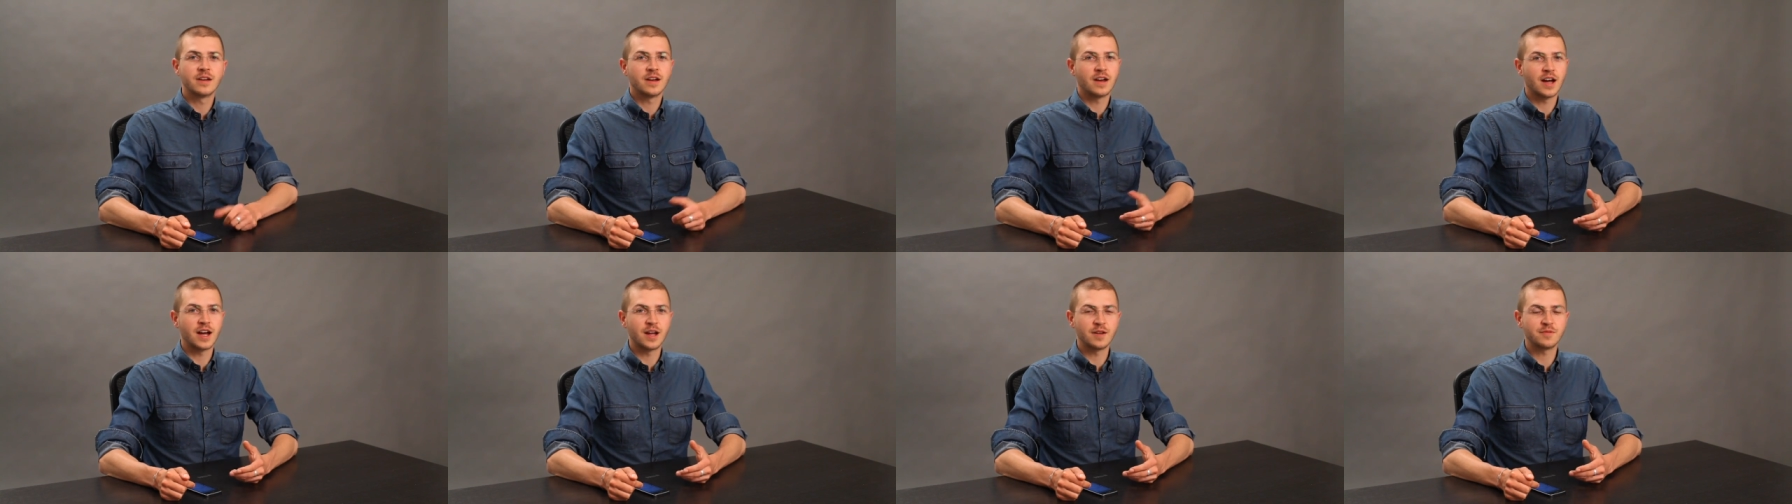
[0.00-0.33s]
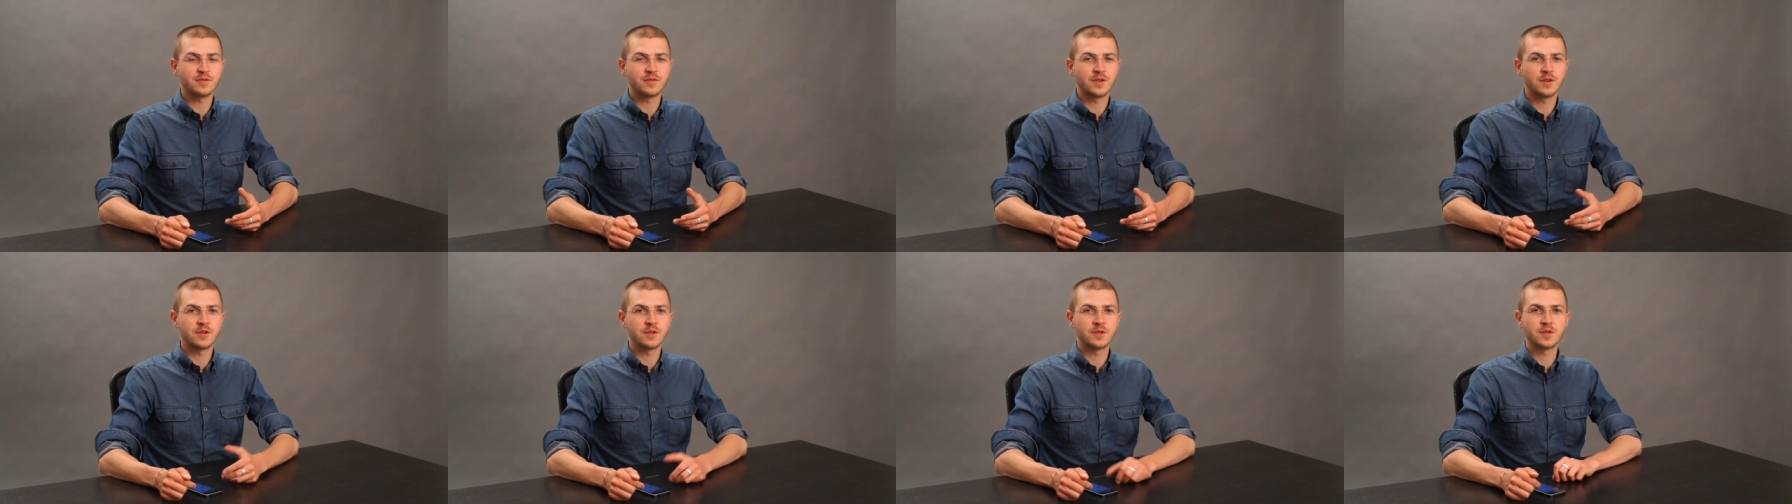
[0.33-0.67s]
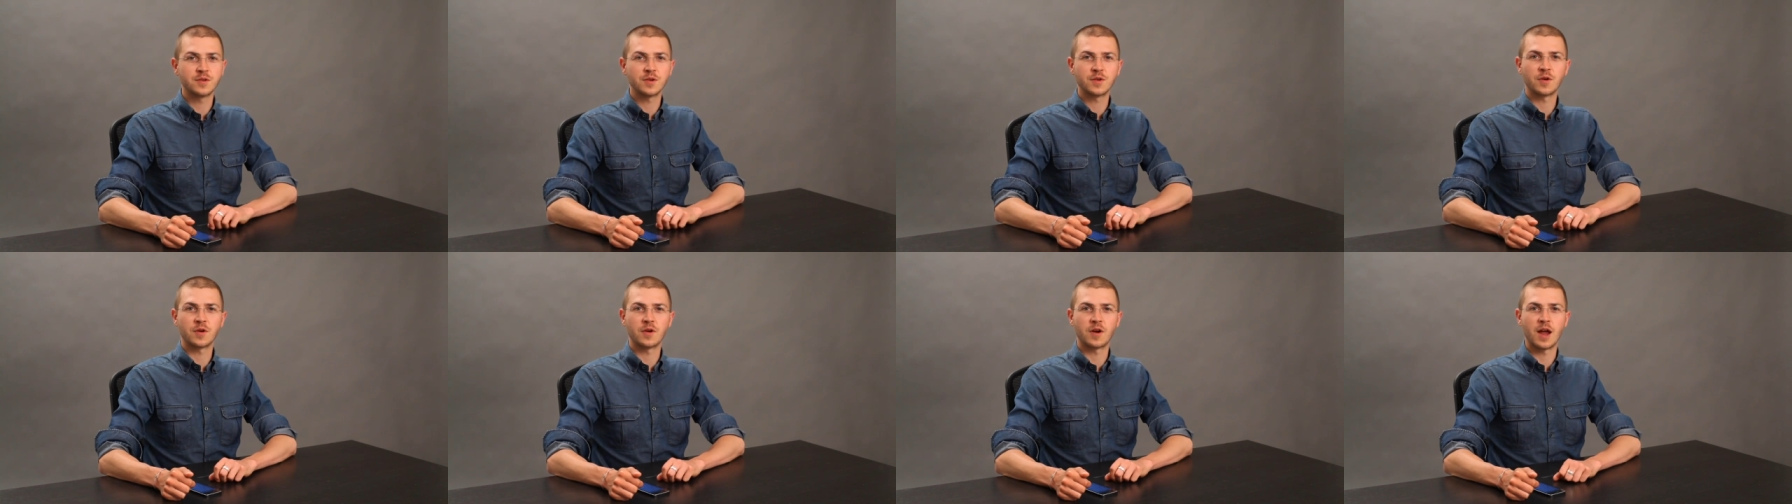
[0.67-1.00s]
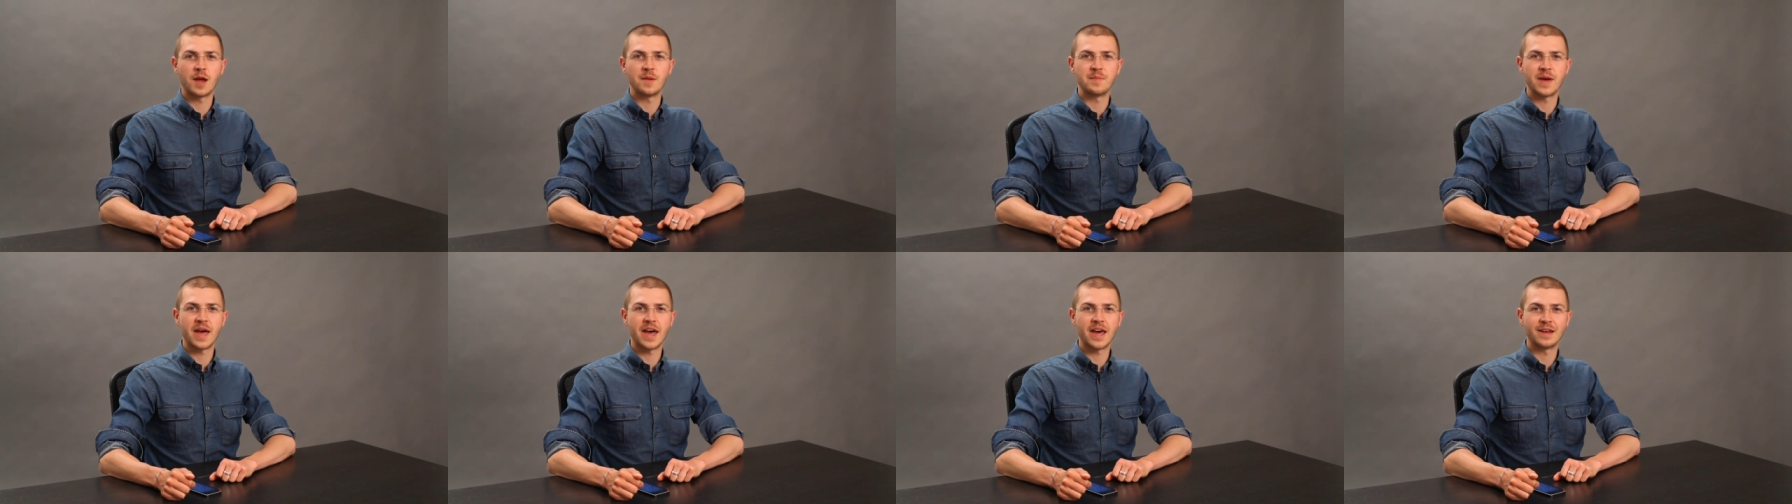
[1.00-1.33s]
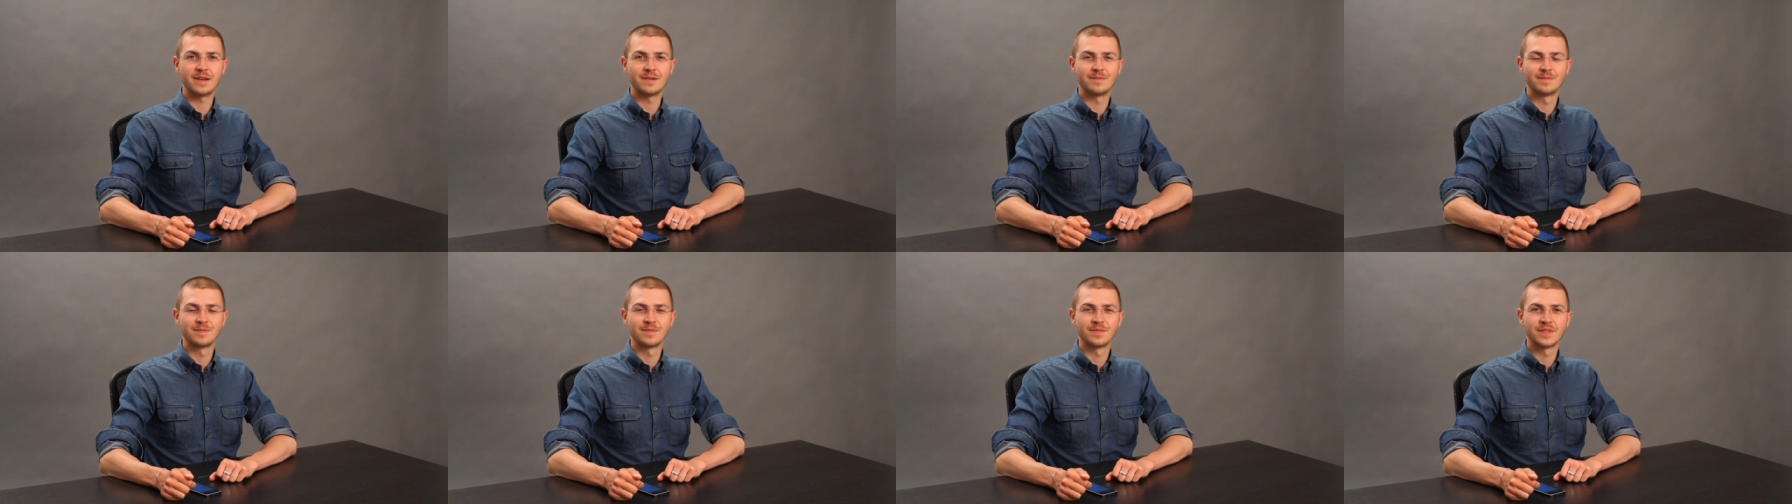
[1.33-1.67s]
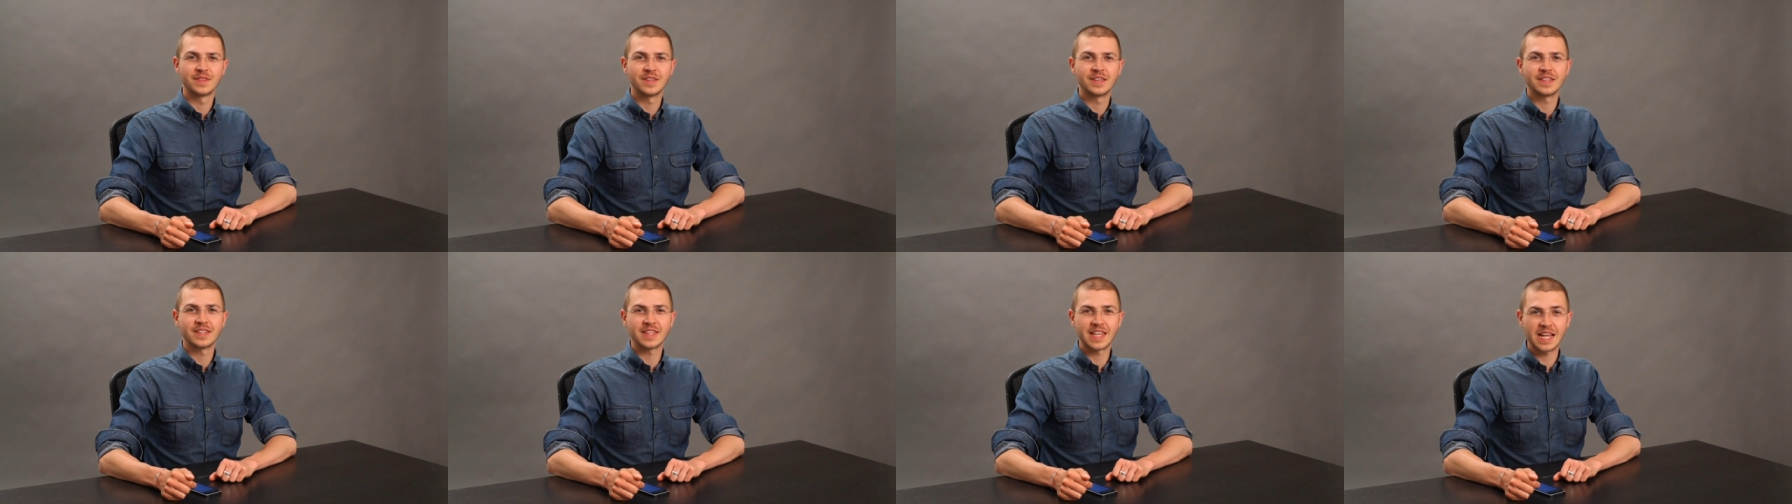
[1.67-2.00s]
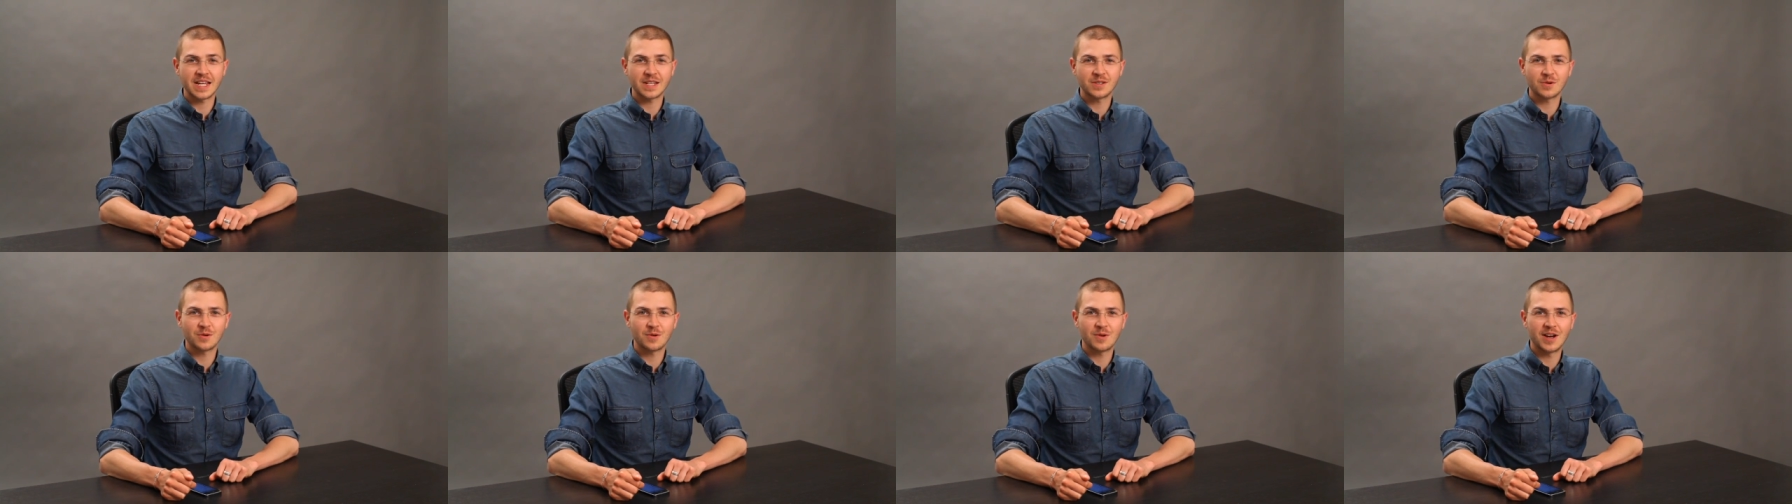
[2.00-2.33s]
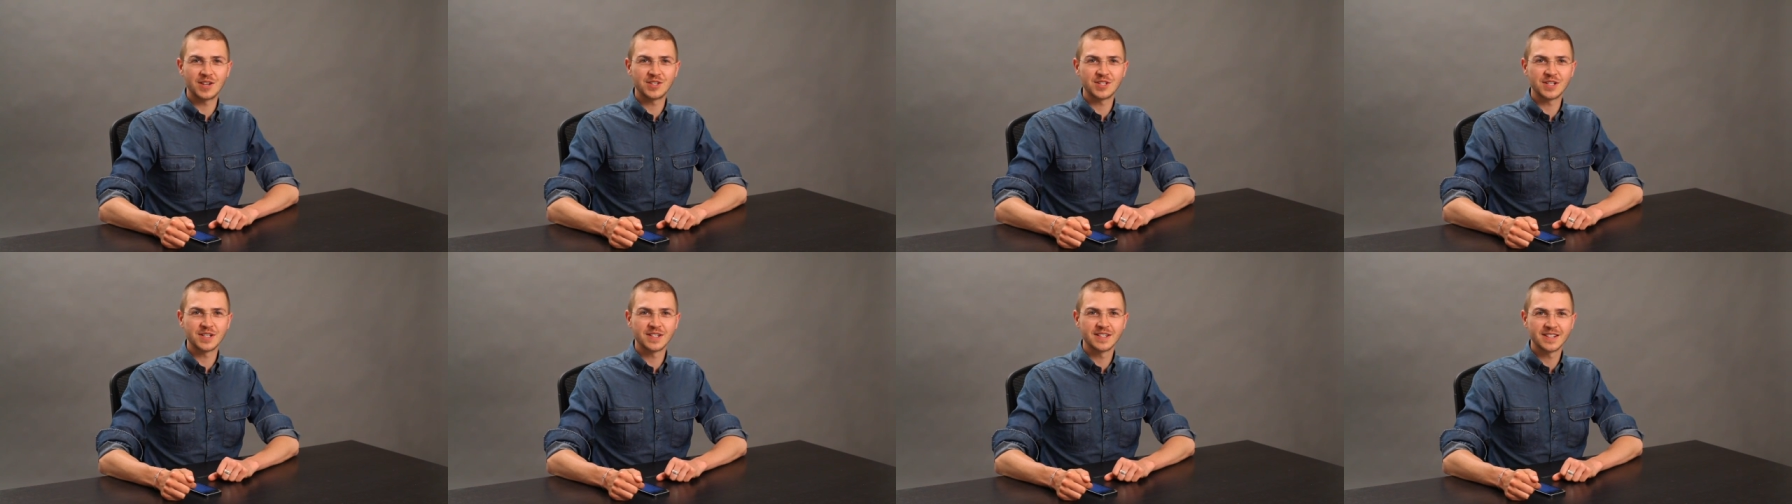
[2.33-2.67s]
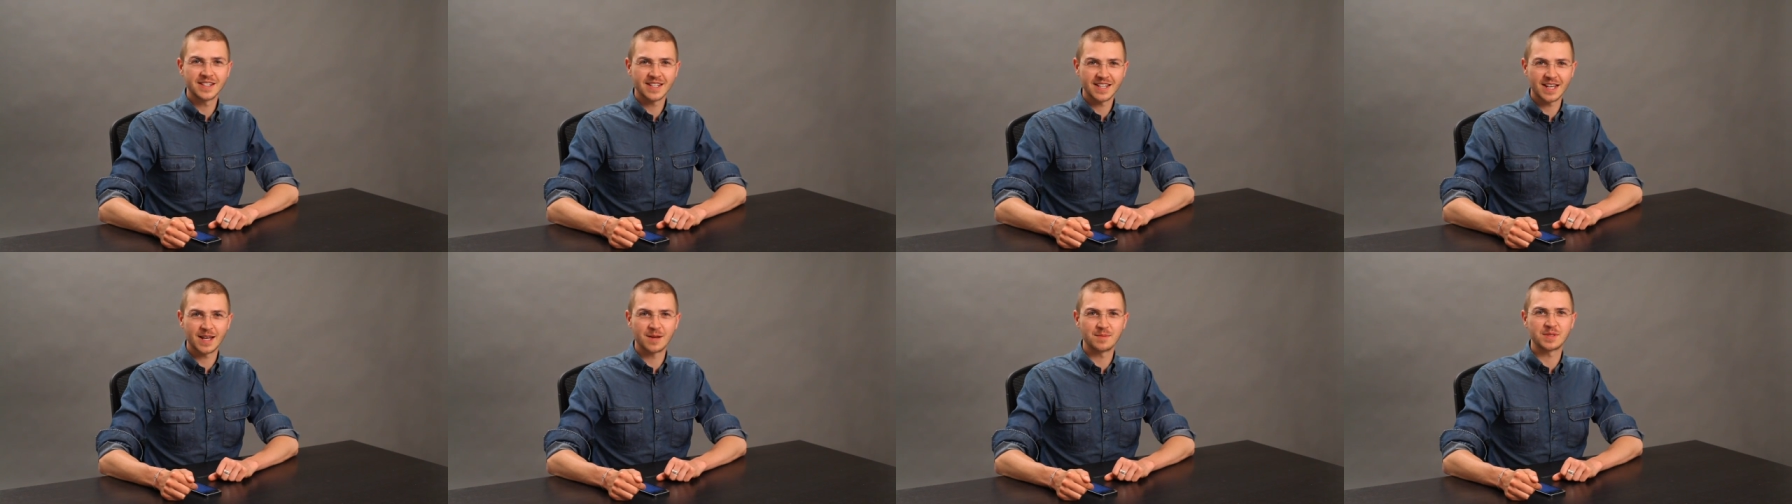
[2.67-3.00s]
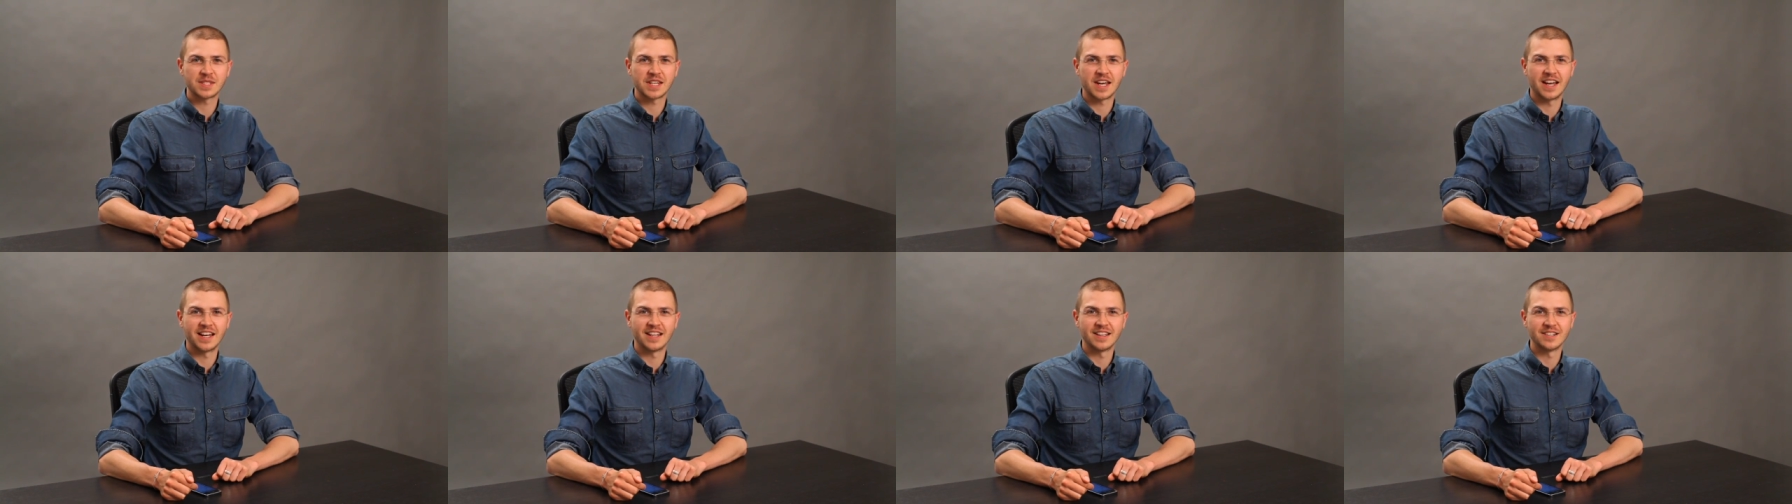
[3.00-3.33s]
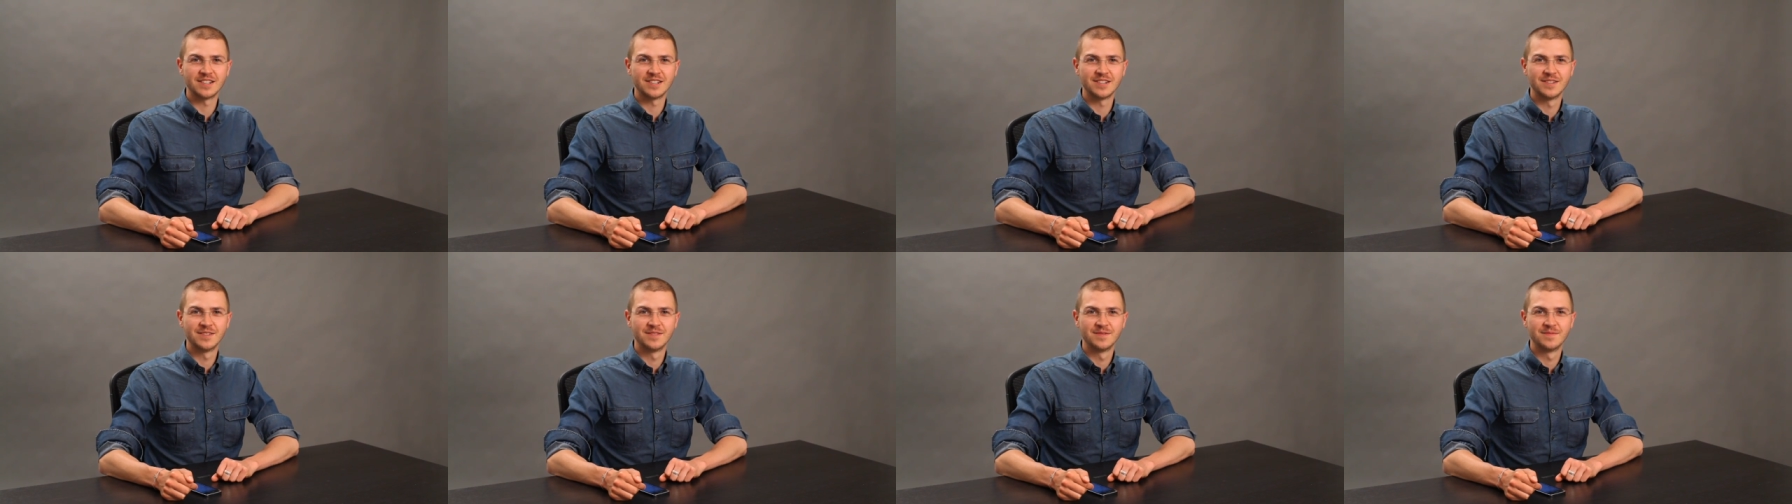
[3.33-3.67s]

iPhone, or iPad. Thanks for watching. I'm Skylar.